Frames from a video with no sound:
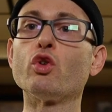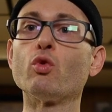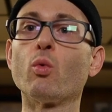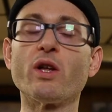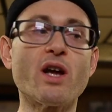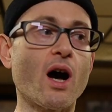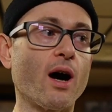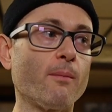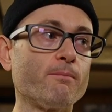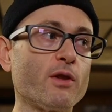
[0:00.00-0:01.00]

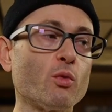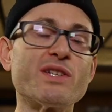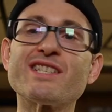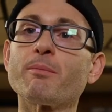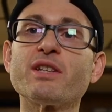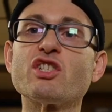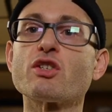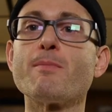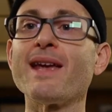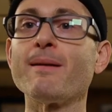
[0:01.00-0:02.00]
would simply
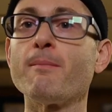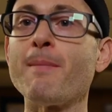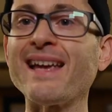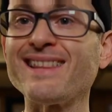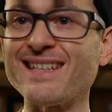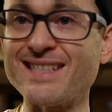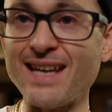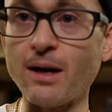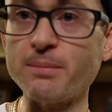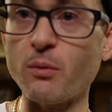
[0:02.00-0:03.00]
just make this
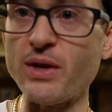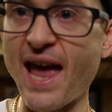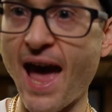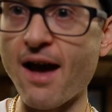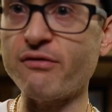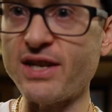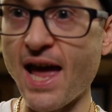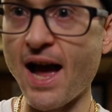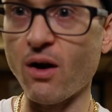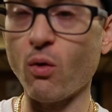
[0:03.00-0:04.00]
setup that we have
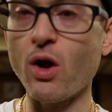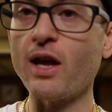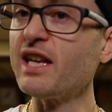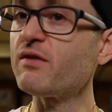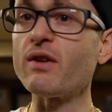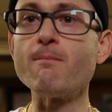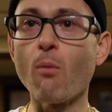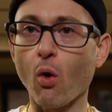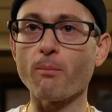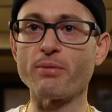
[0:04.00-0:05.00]
now even
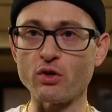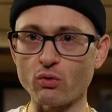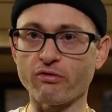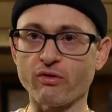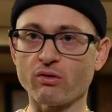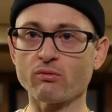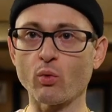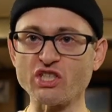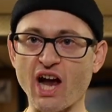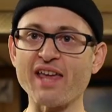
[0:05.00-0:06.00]
more beautiful,
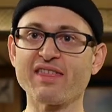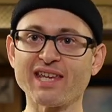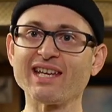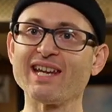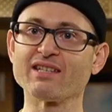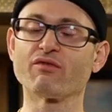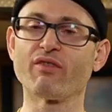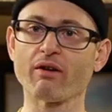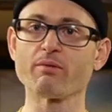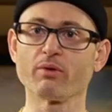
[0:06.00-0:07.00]
which I think it is.
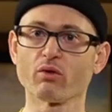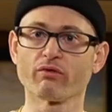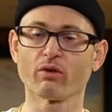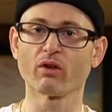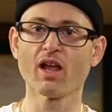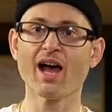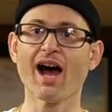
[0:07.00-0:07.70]
Very beautiful.